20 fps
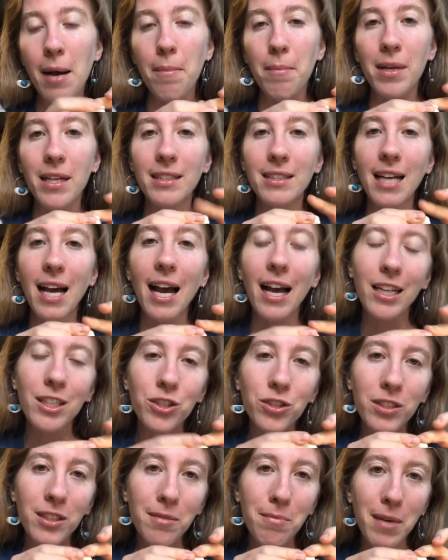but it's
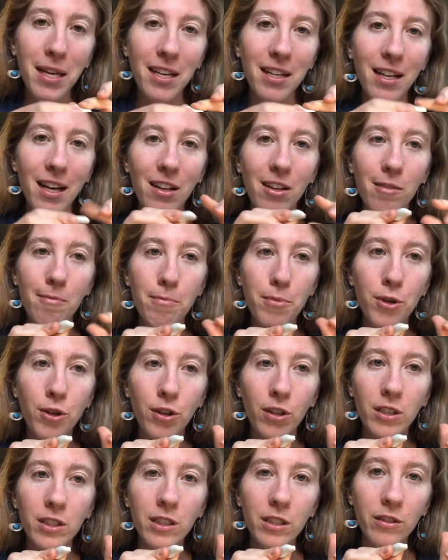actually made out of
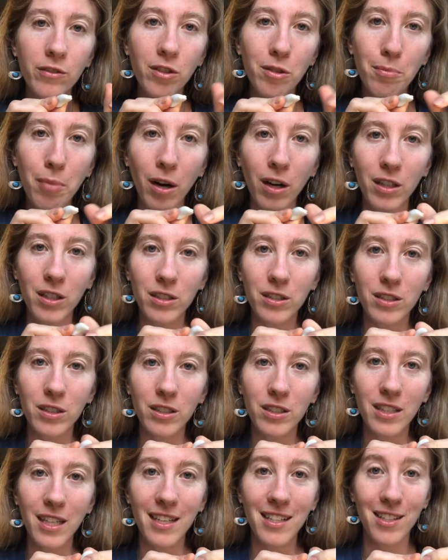pure silver
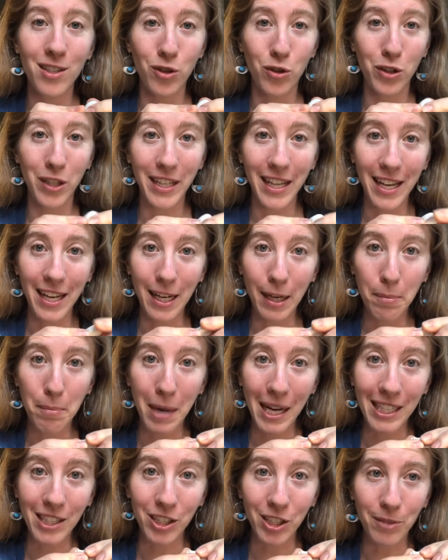particles and an organic
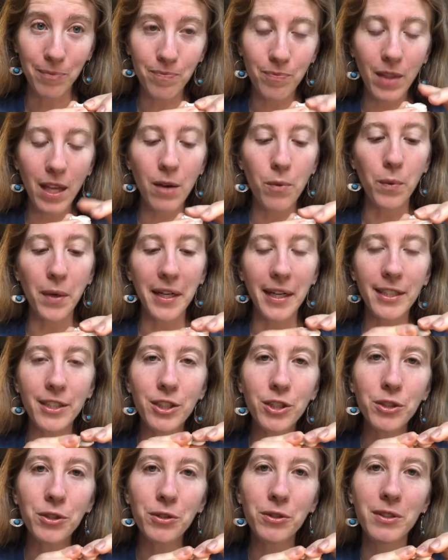binder. And what I
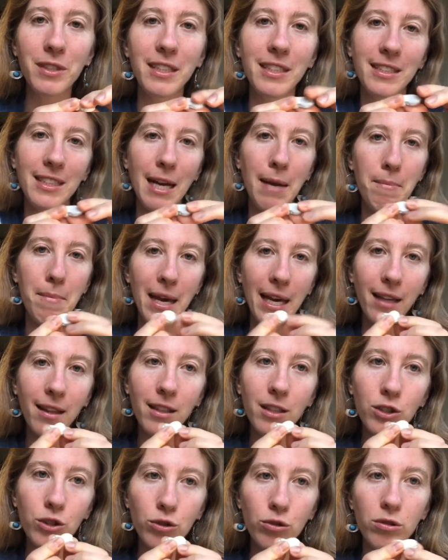do is I make
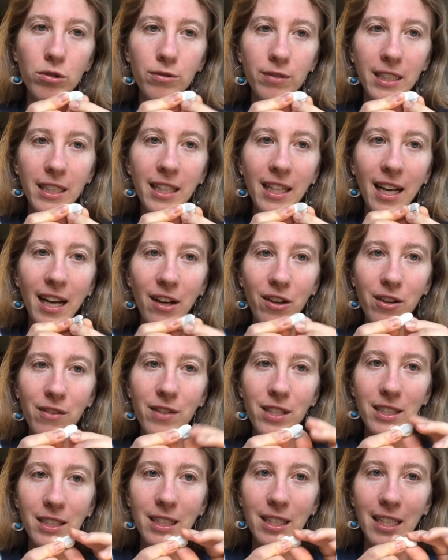the jewelry out of
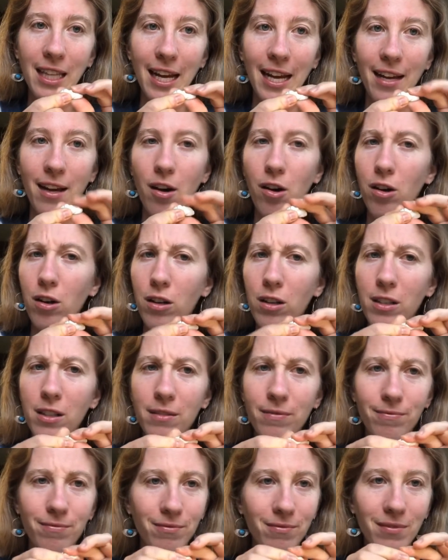this clay, all
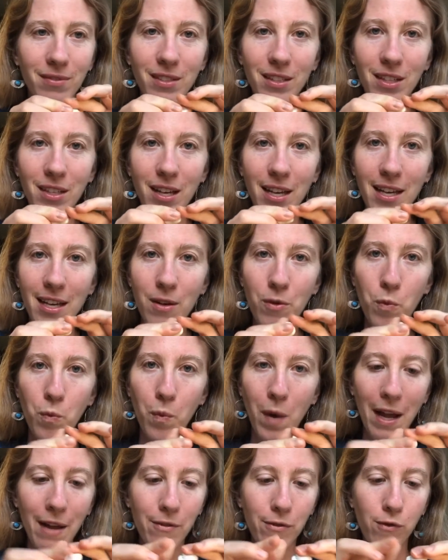in
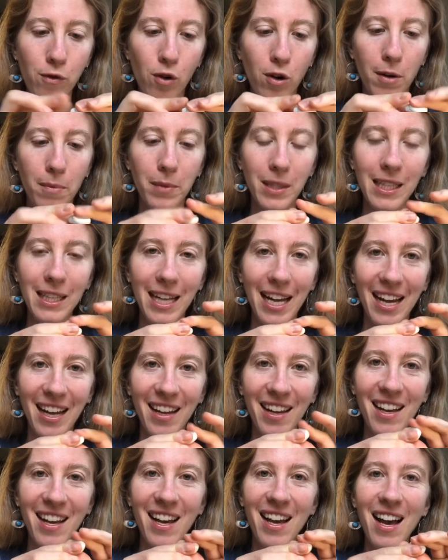wet form
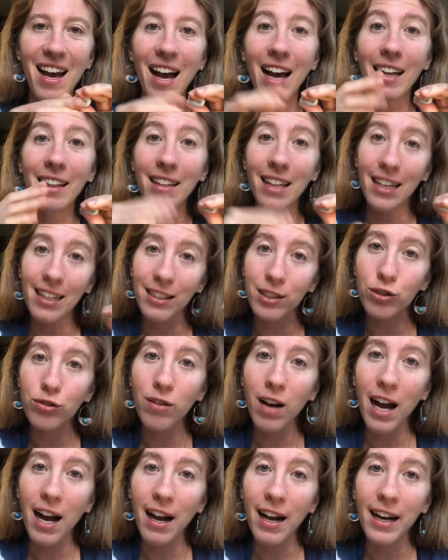clay. I let it
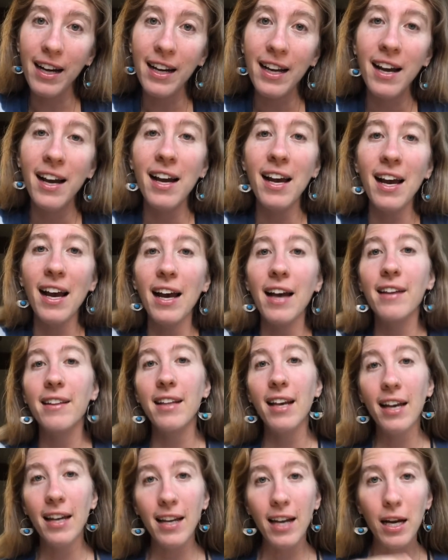dry and
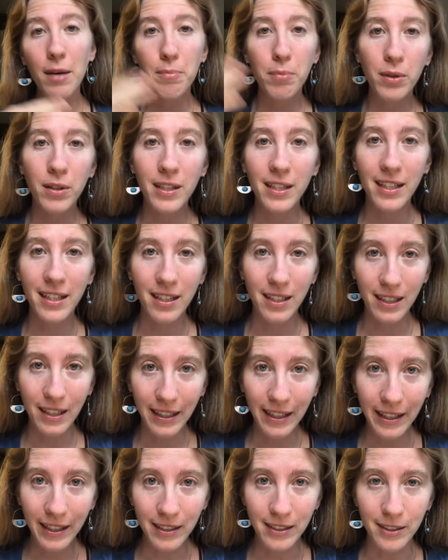then I put it in a
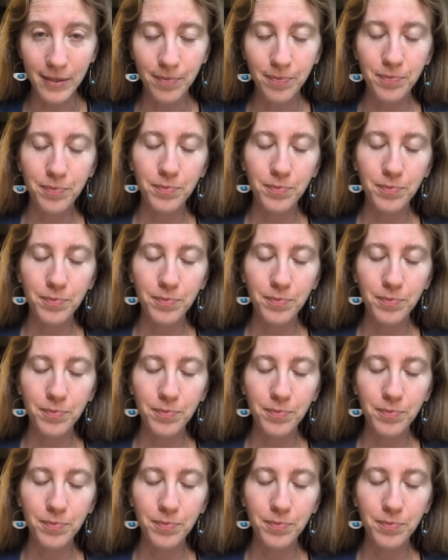kiln.